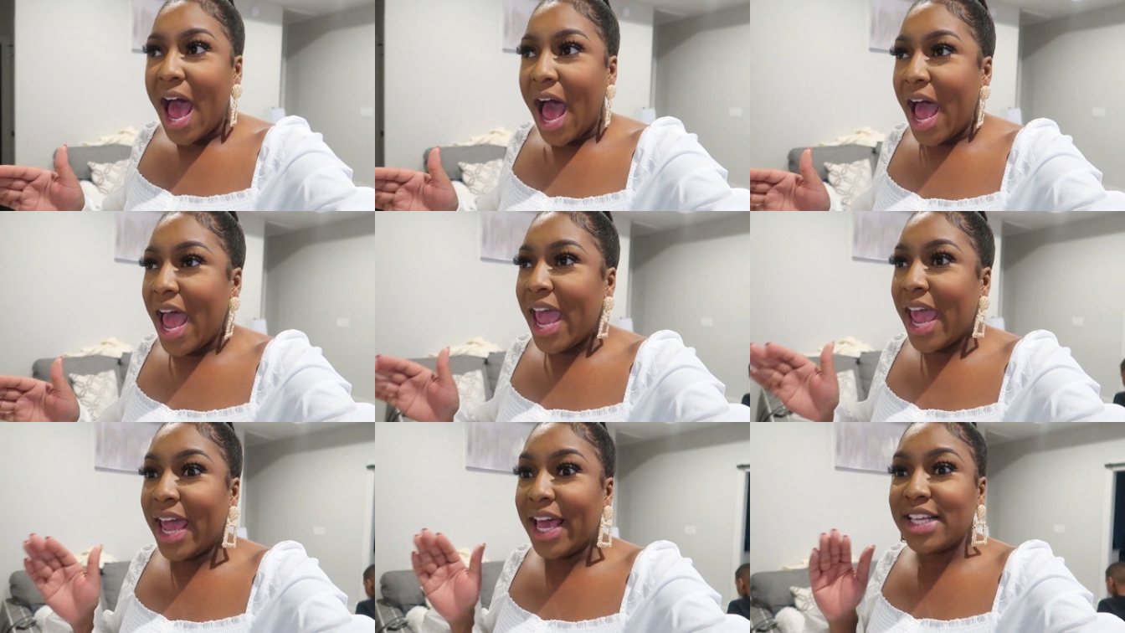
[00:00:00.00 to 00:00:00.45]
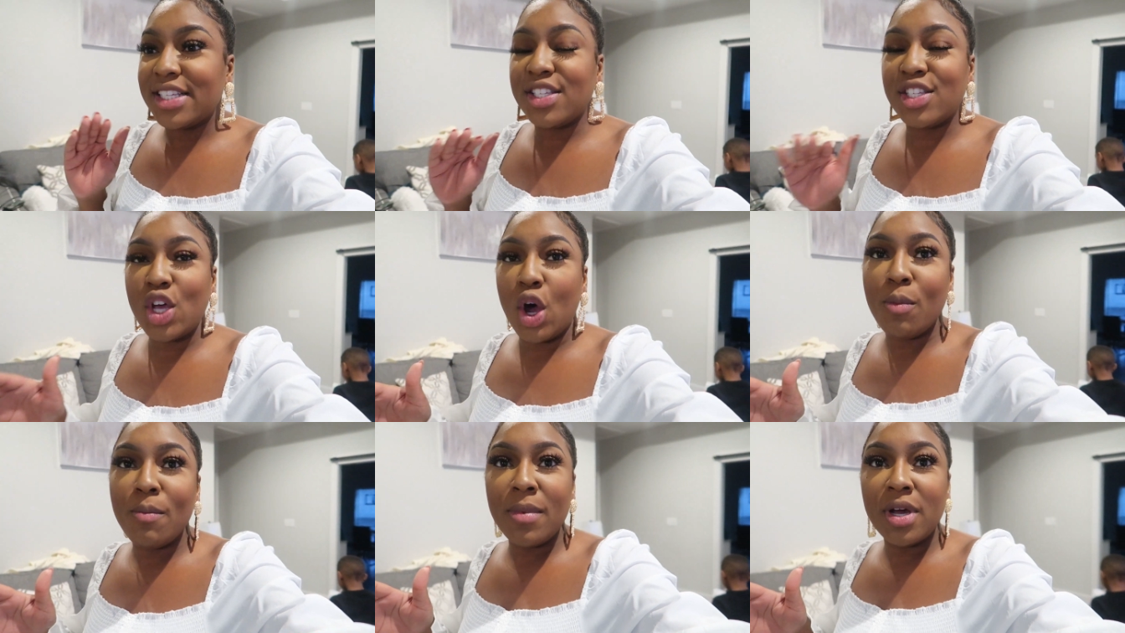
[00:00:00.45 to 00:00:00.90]
I had
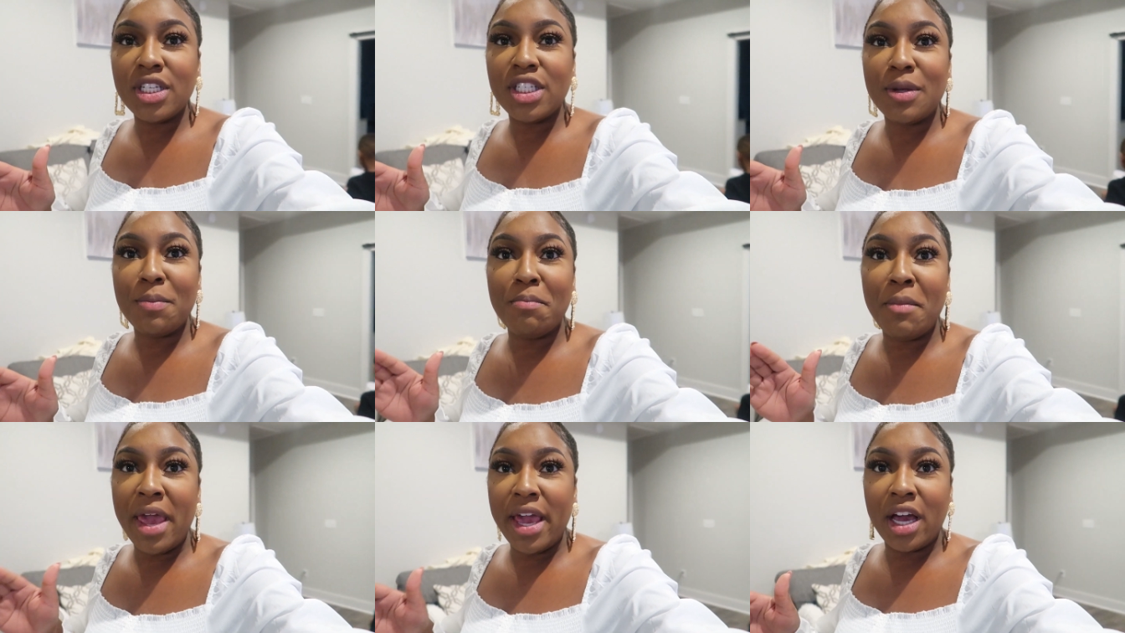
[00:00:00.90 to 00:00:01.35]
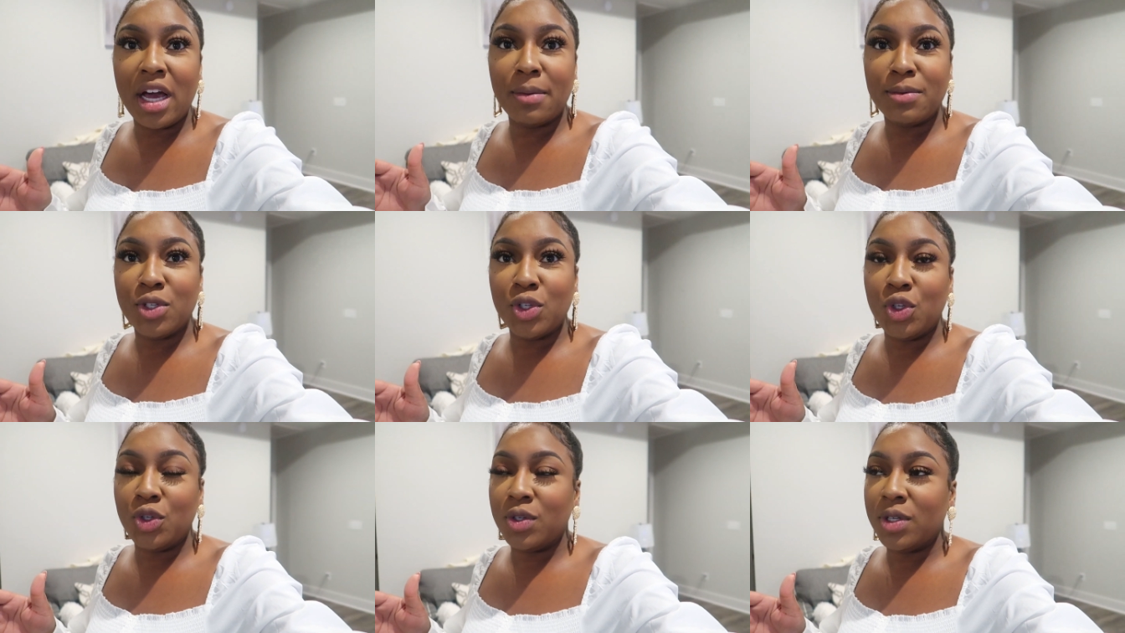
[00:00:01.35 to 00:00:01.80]
so much
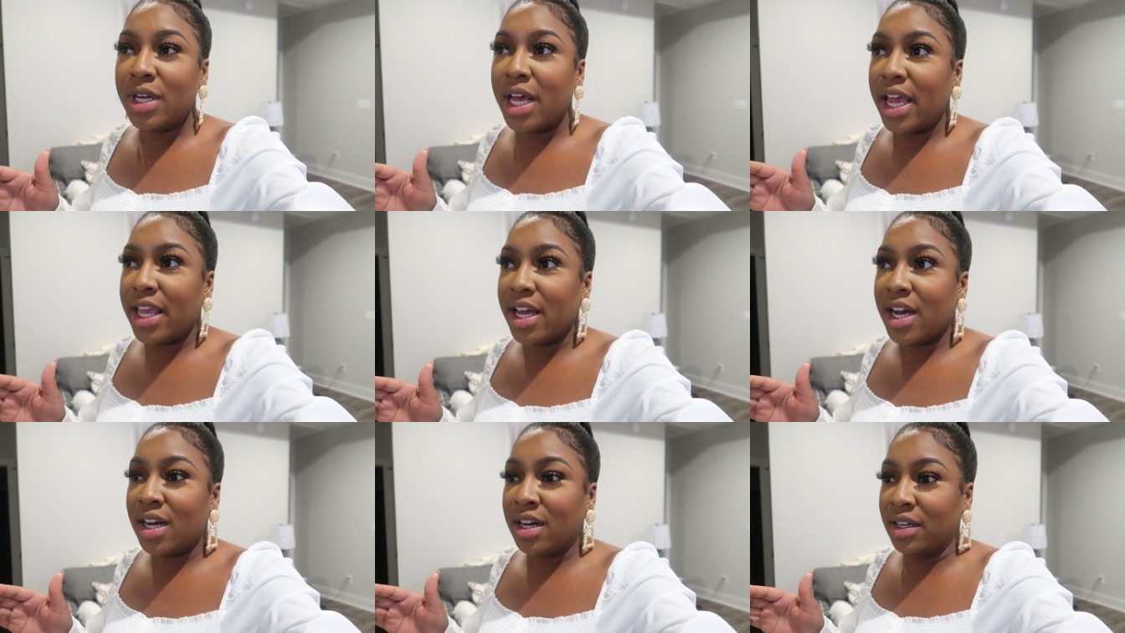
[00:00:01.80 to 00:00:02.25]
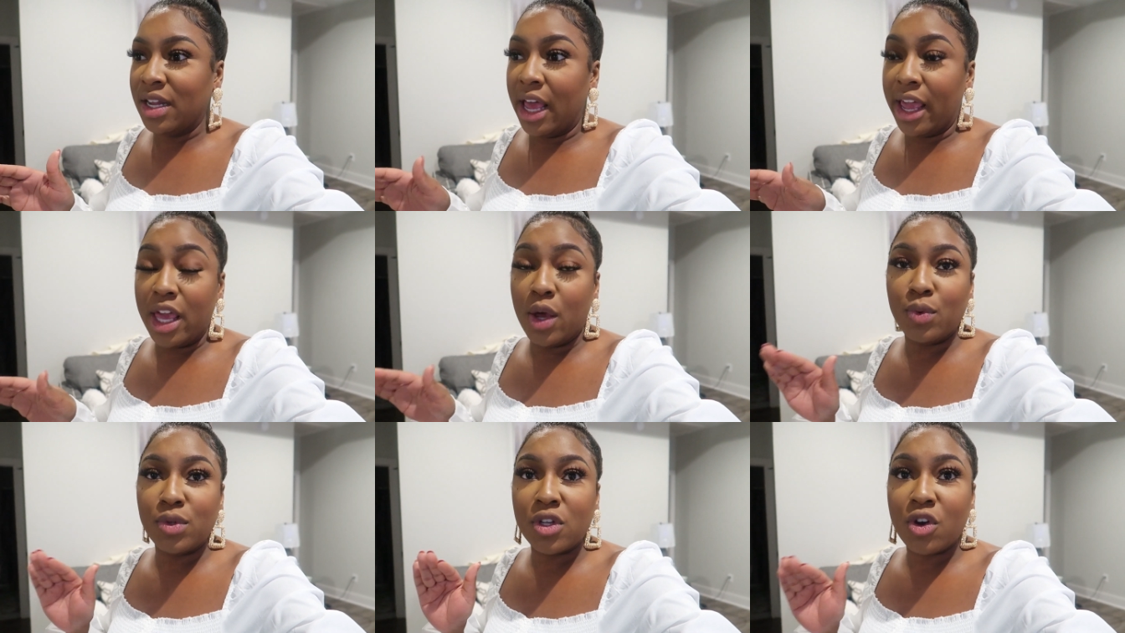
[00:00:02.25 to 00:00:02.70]
makeup to do today, y'all.
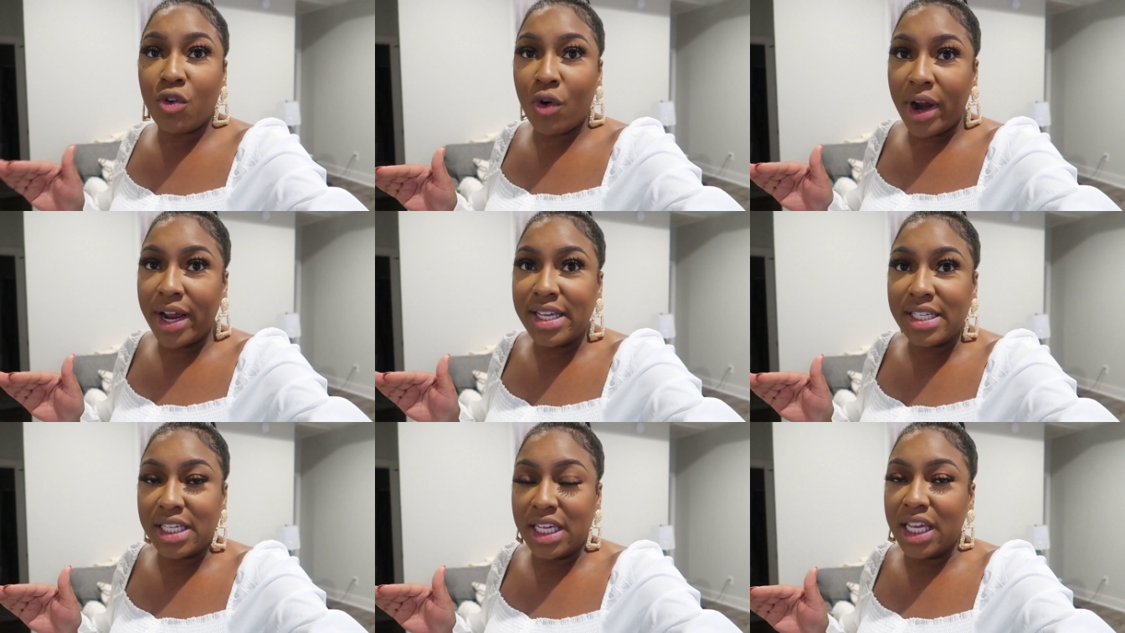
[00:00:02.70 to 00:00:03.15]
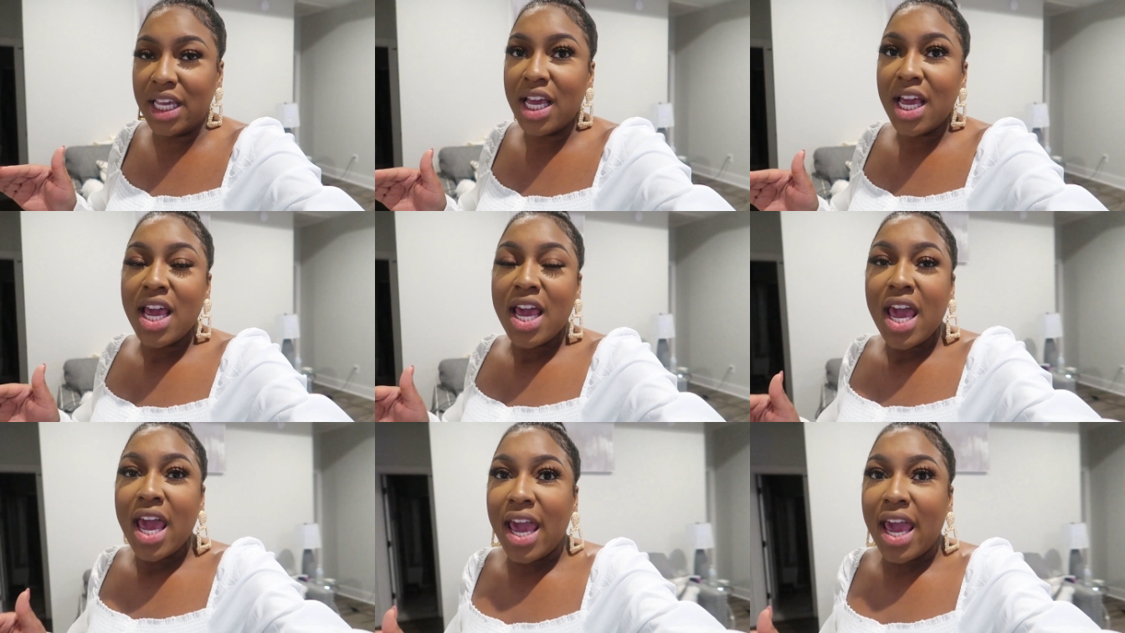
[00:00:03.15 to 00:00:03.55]
Like, it was crazy.